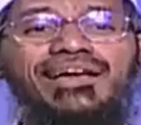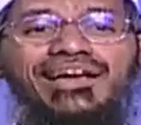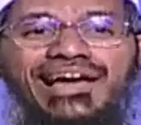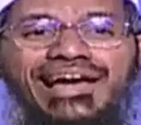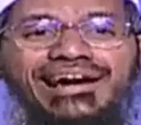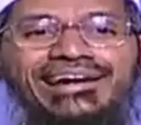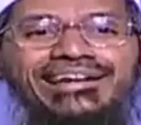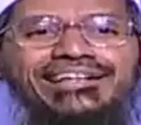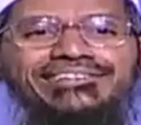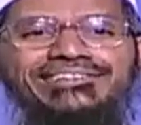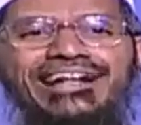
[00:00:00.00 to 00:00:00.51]

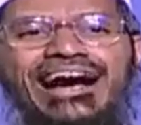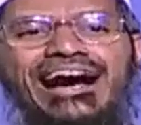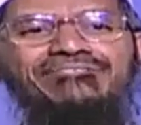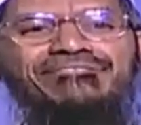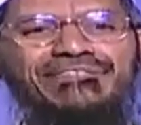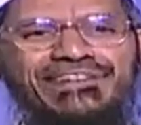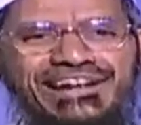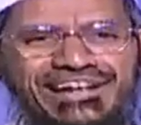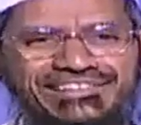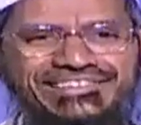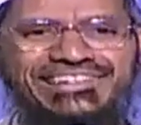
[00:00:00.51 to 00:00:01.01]
at least half
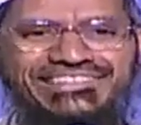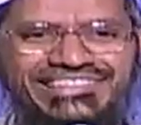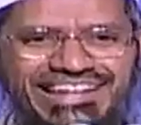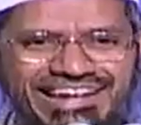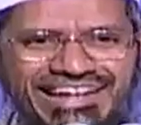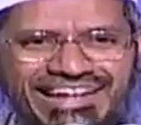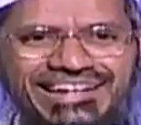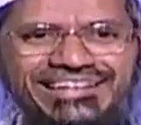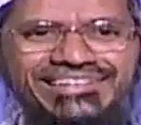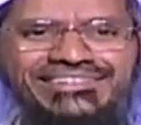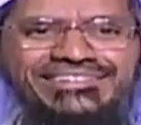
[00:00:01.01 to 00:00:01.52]
an hour there is
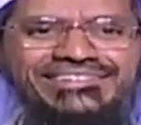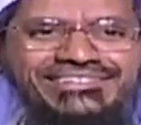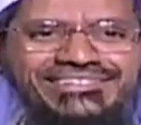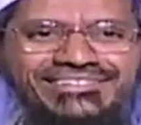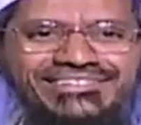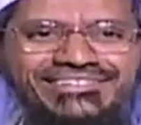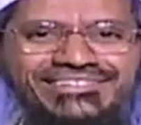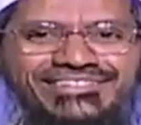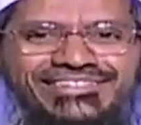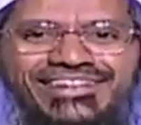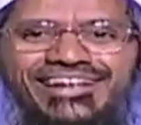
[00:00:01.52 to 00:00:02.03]
halal.
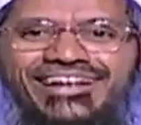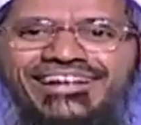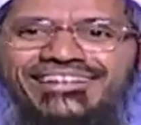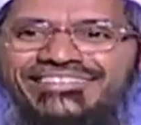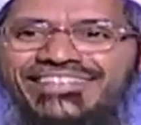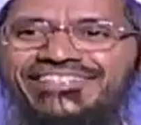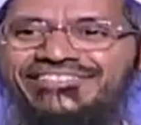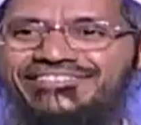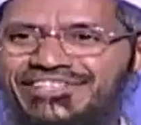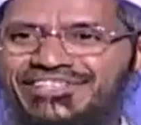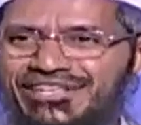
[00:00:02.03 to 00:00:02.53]

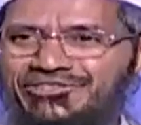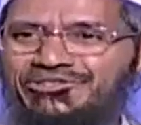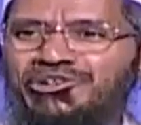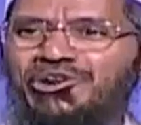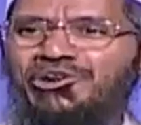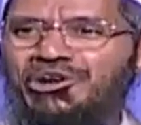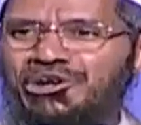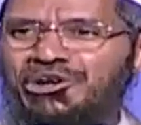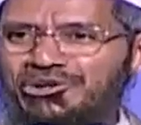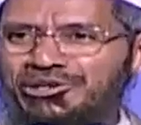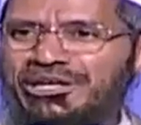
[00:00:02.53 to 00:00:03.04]
They see a
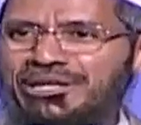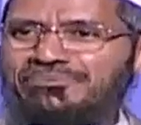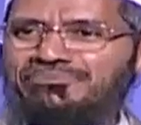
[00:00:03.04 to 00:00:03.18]
joker looking